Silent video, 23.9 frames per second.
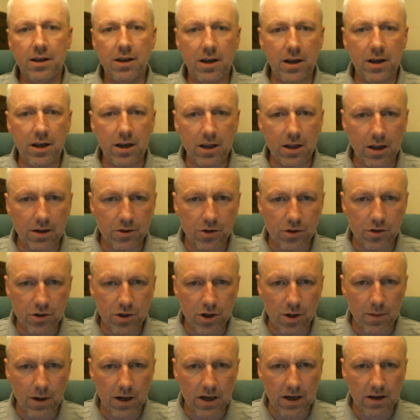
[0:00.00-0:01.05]
let's just
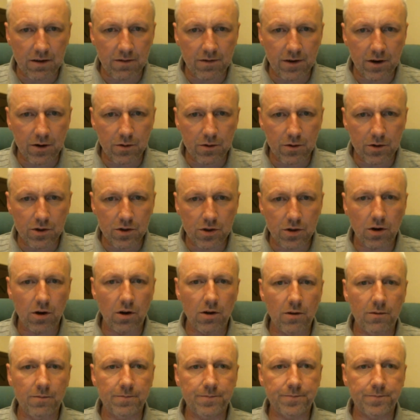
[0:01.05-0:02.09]
get back in focus, Carl.